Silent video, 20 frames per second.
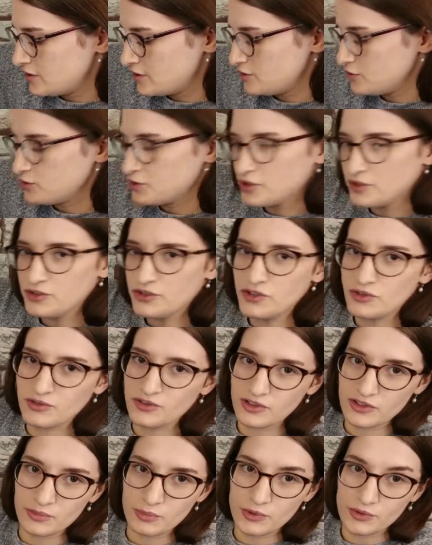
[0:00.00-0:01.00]
You could
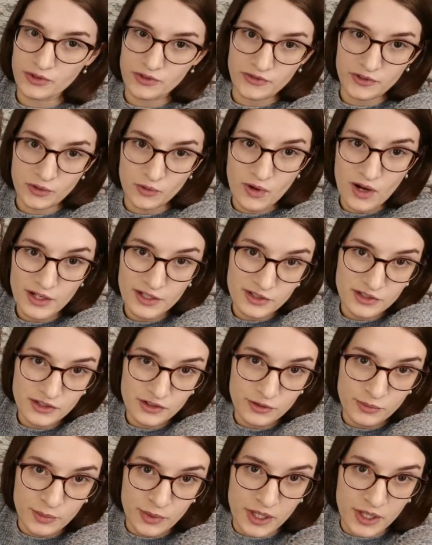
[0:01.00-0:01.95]
use a spoon if you wanted to,